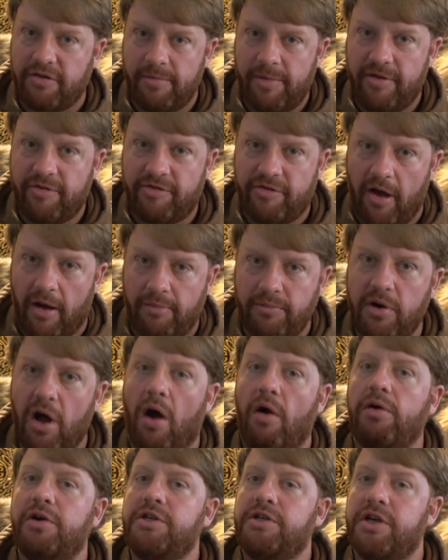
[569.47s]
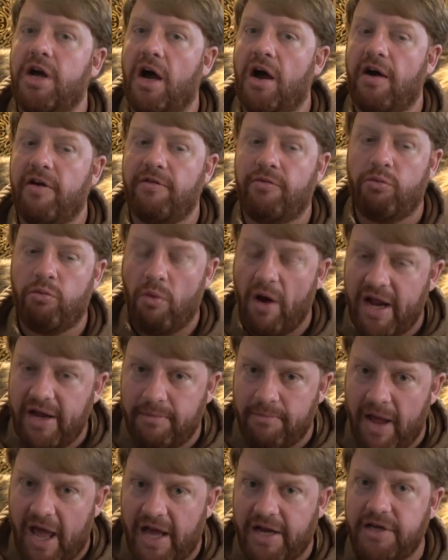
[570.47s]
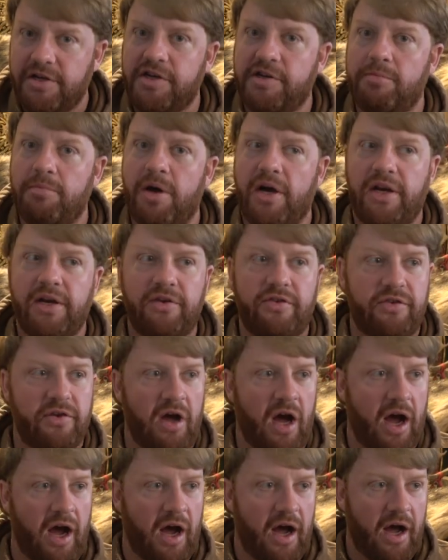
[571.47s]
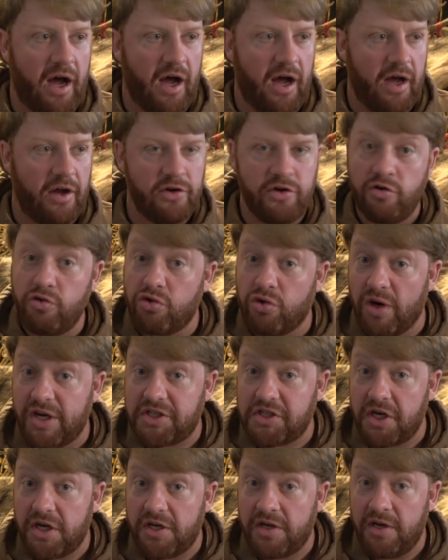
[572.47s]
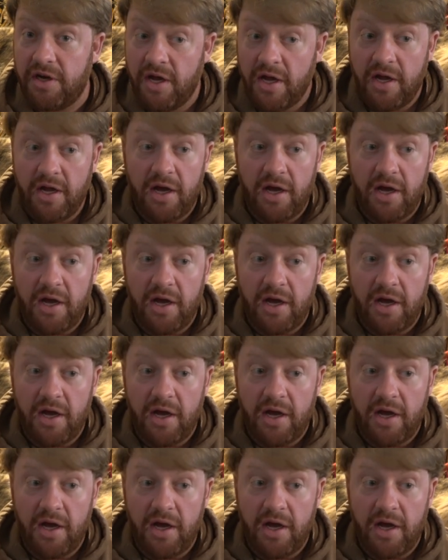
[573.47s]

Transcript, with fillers: to be some knowledge of weight management, uh, nutrition,